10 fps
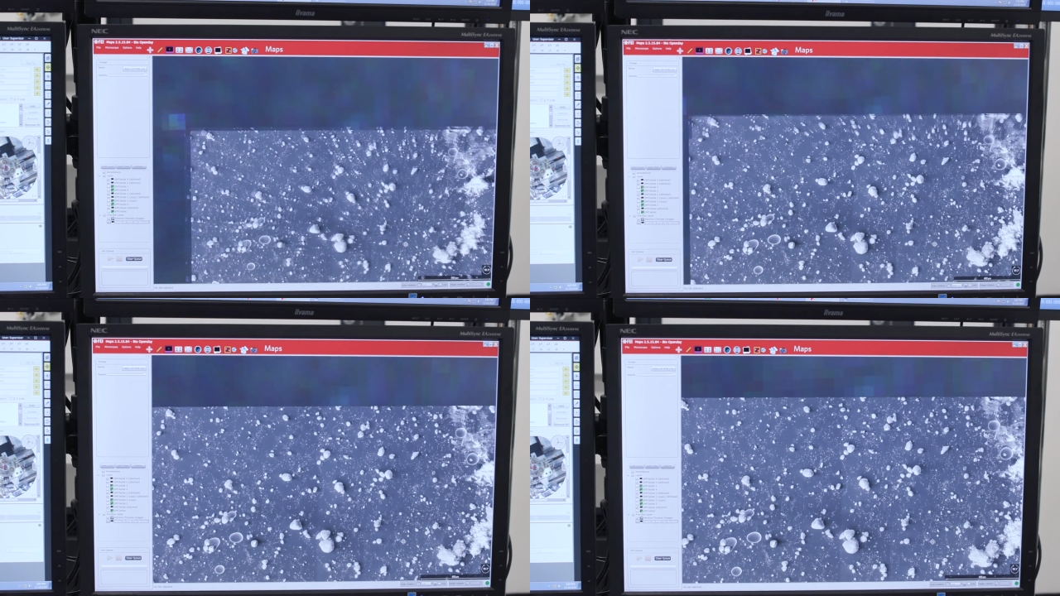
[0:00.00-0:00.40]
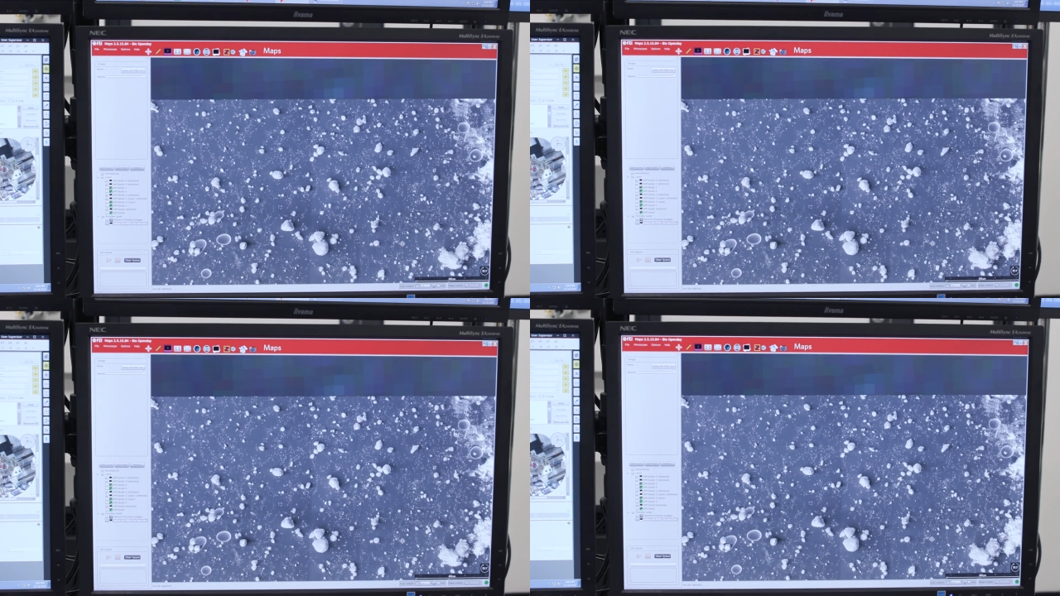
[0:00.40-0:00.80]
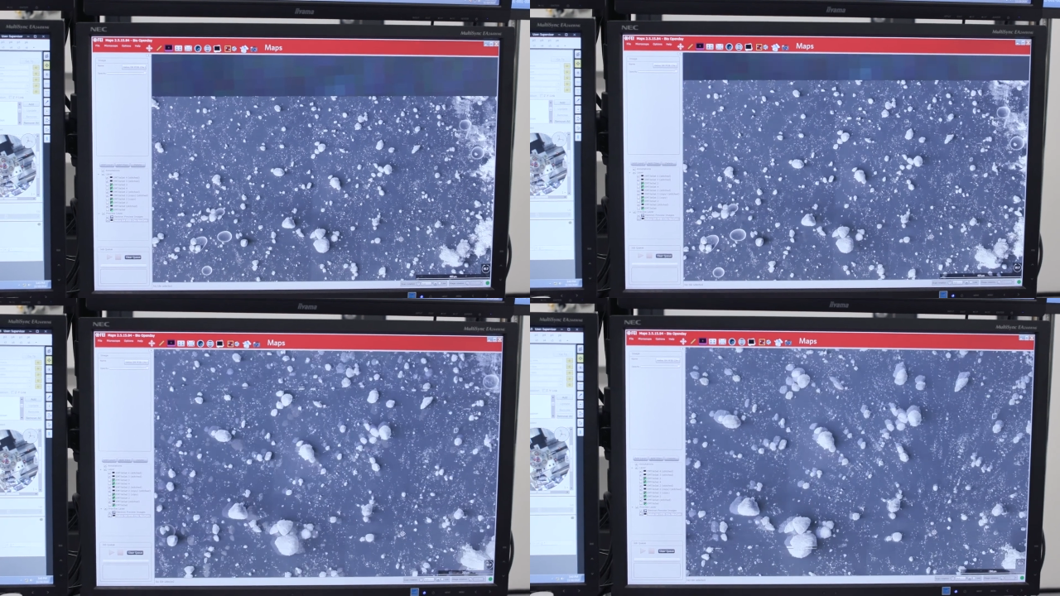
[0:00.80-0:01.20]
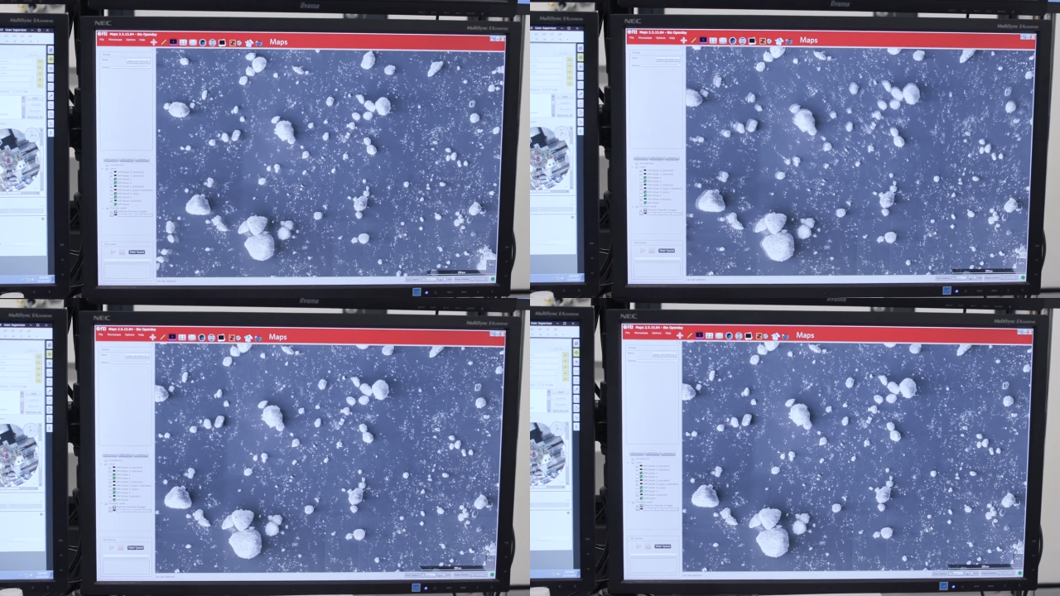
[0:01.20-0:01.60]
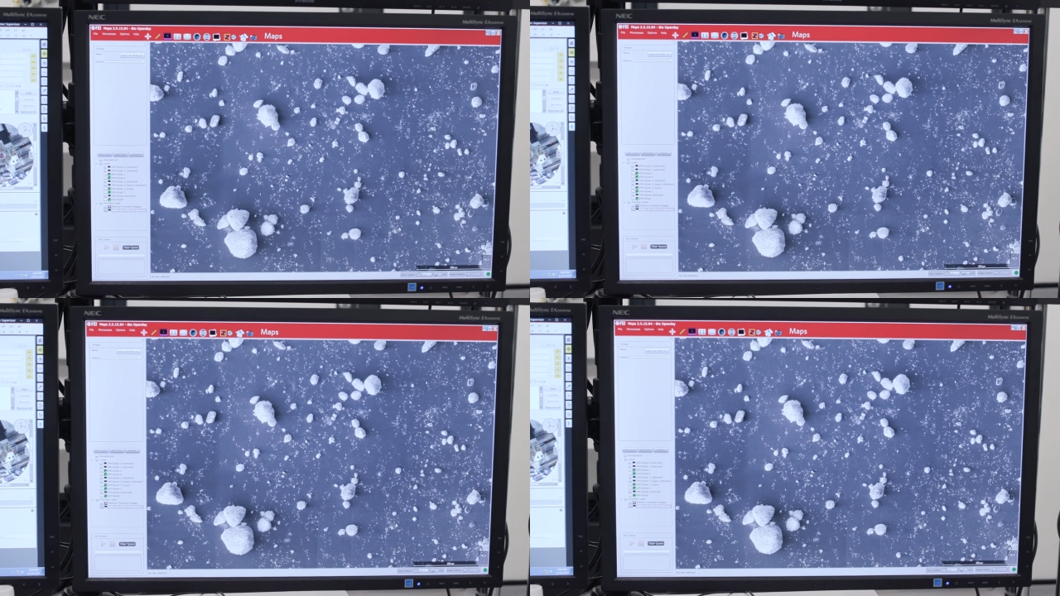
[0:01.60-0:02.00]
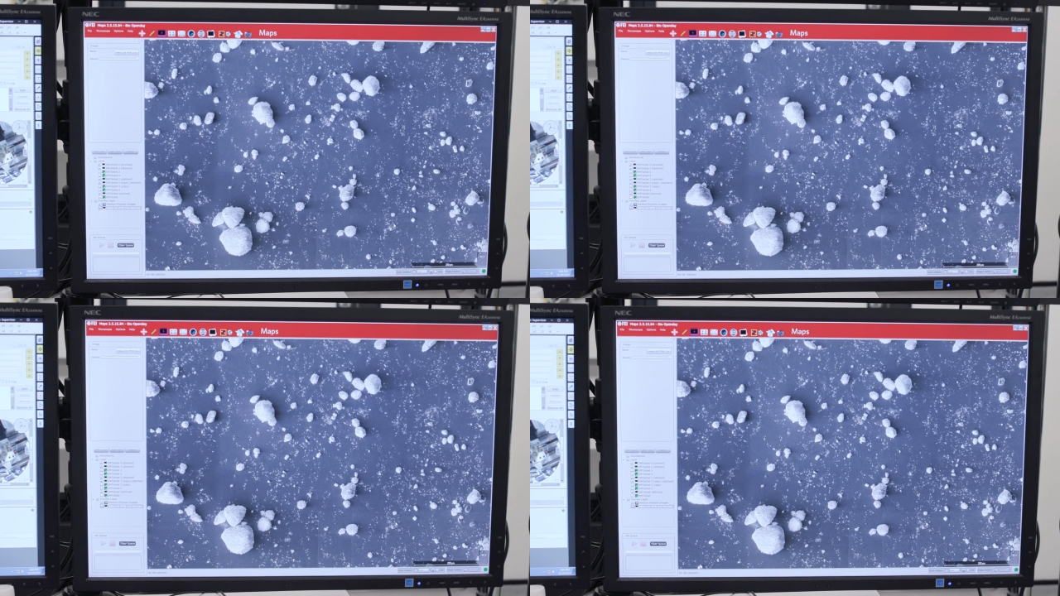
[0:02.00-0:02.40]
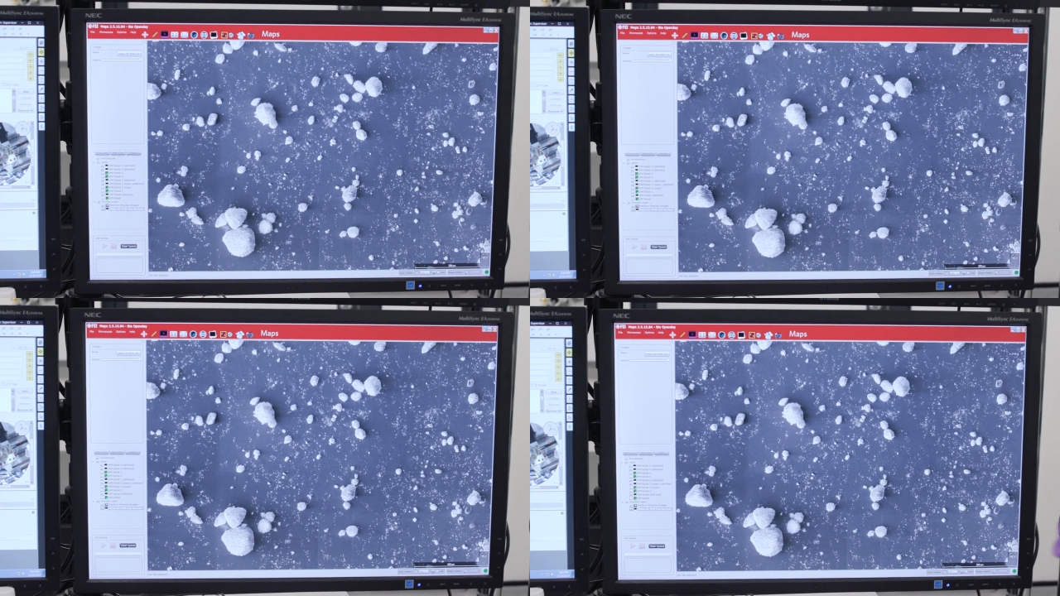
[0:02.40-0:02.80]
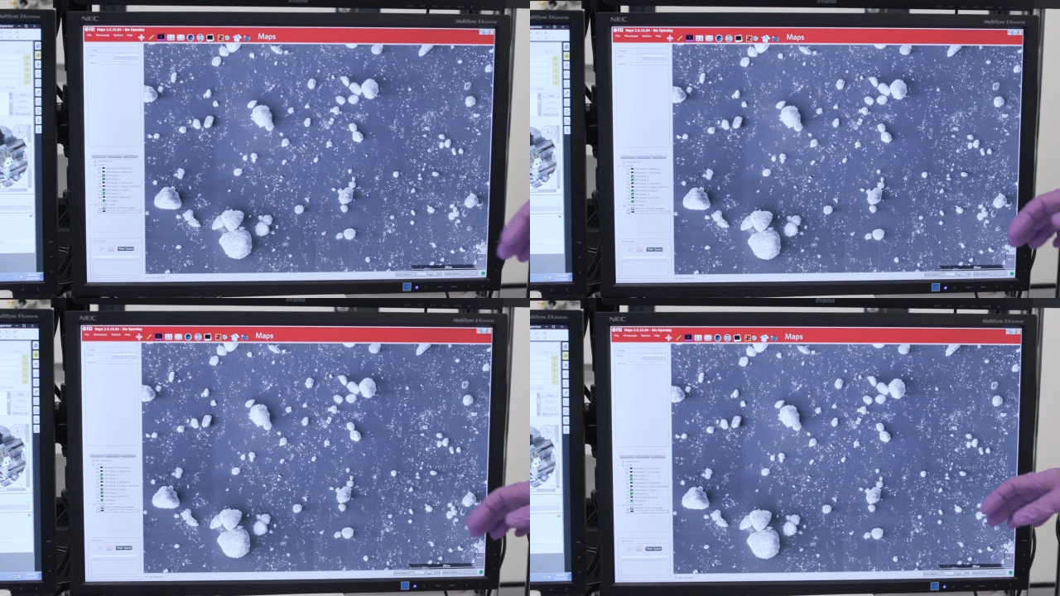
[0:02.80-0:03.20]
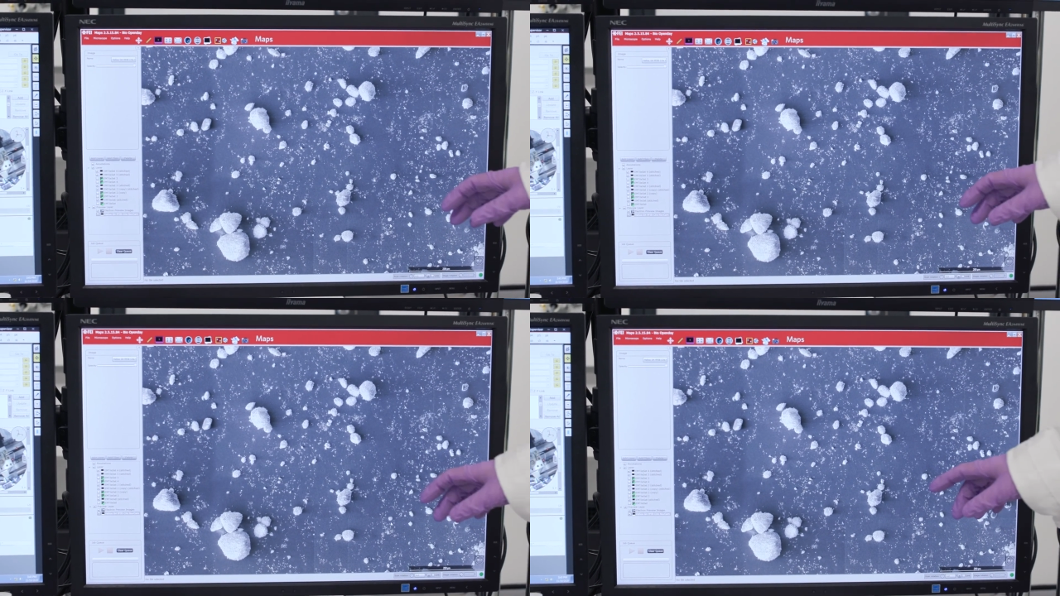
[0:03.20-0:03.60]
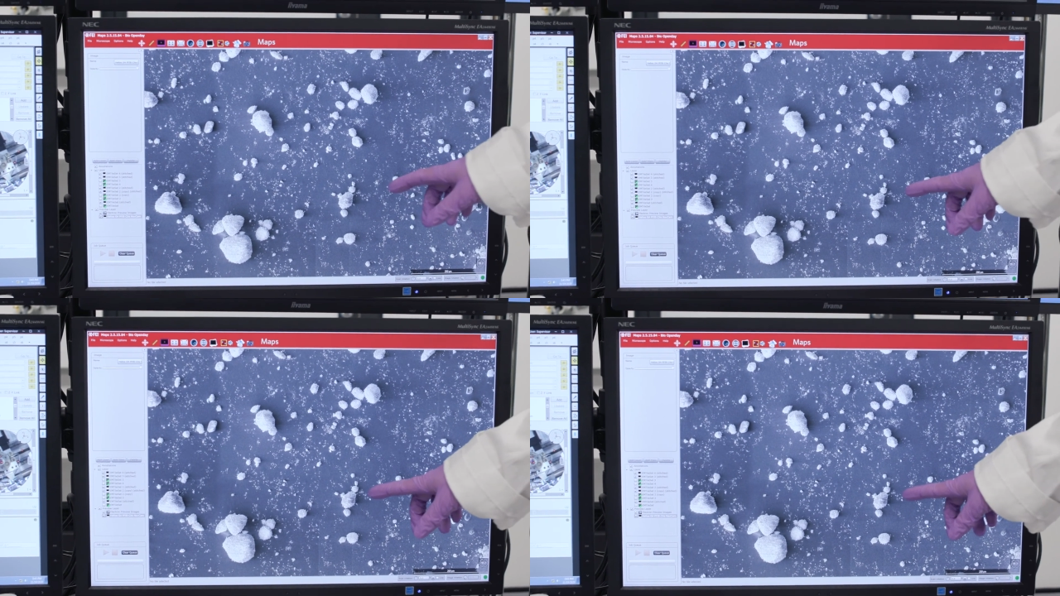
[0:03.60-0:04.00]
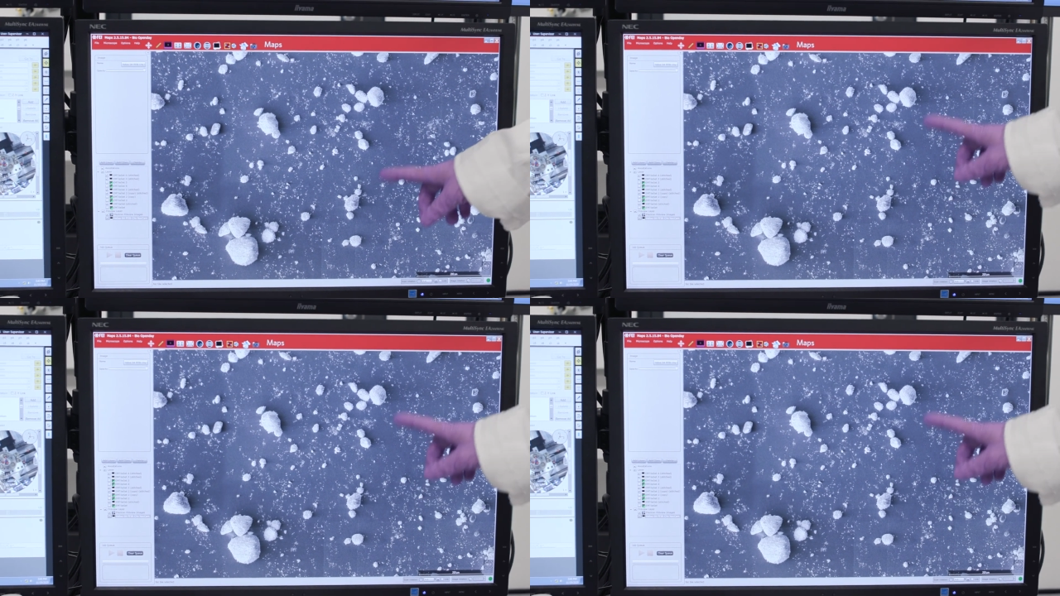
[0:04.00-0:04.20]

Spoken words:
Nobody's mouth can be seen.